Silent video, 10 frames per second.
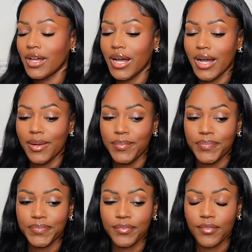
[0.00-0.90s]

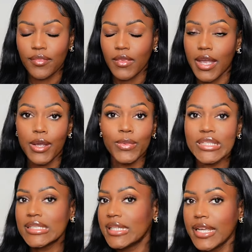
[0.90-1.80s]
um,
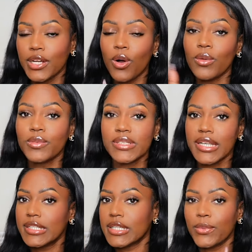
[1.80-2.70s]
a1C and all those
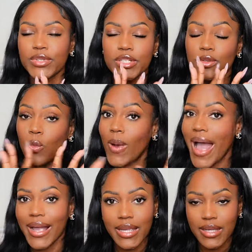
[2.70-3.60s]
things, they were just
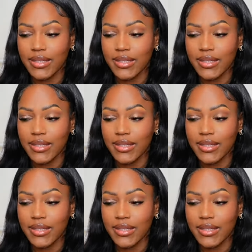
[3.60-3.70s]
wacky.